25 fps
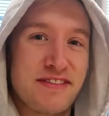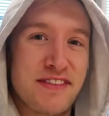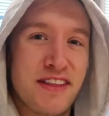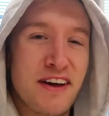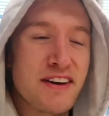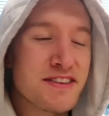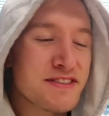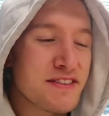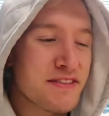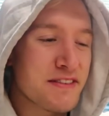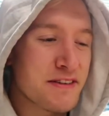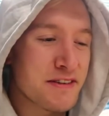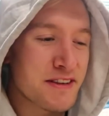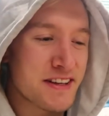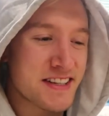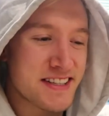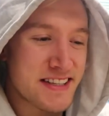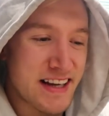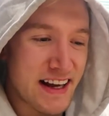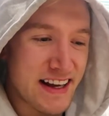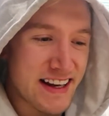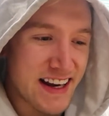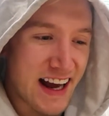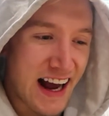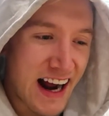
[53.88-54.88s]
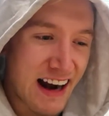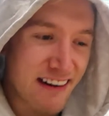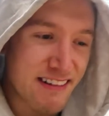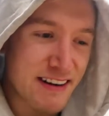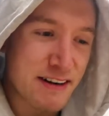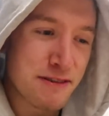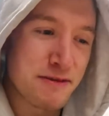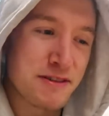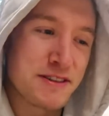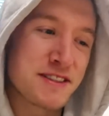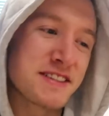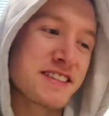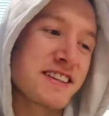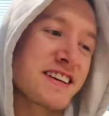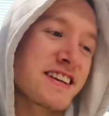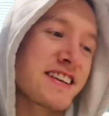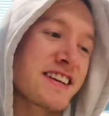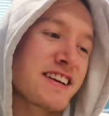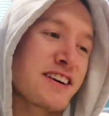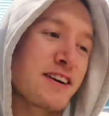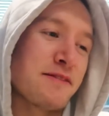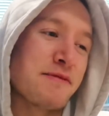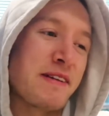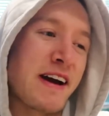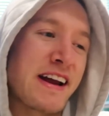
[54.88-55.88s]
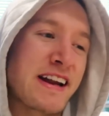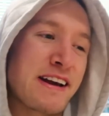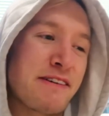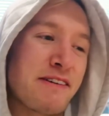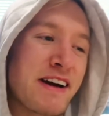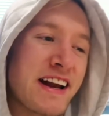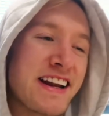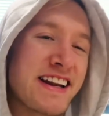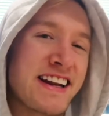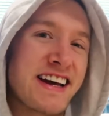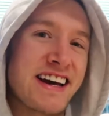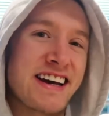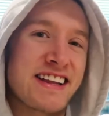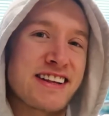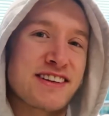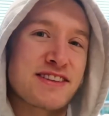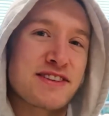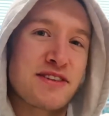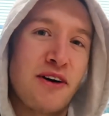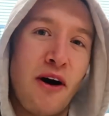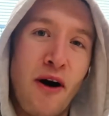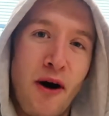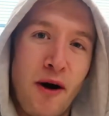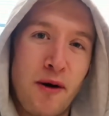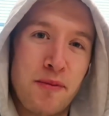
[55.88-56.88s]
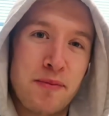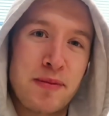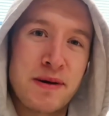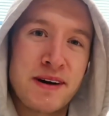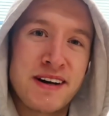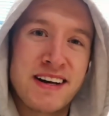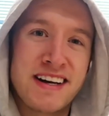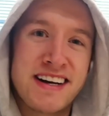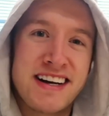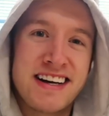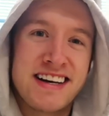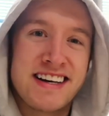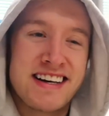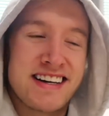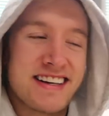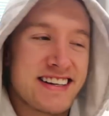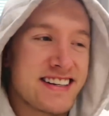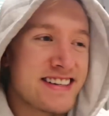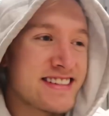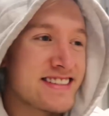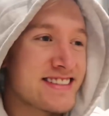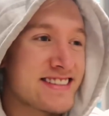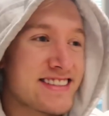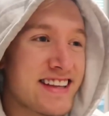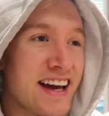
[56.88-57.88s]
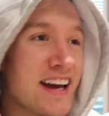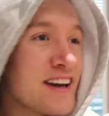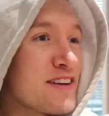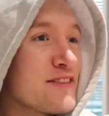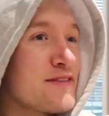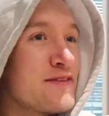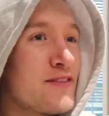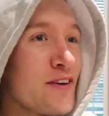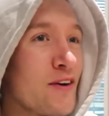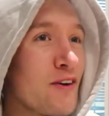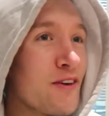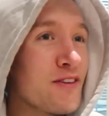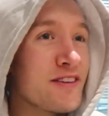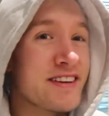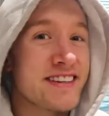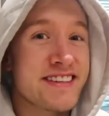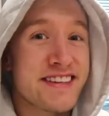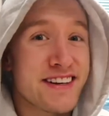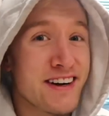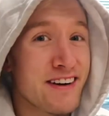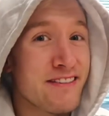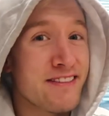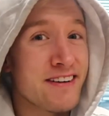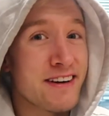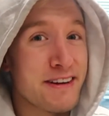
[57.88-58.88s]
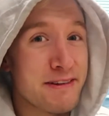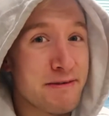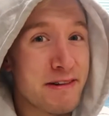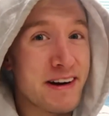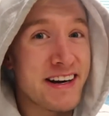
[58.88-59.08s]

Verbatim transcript: So for those of you that are saying Harry wasn't gonna come anywhere near the top, Day four, he's currently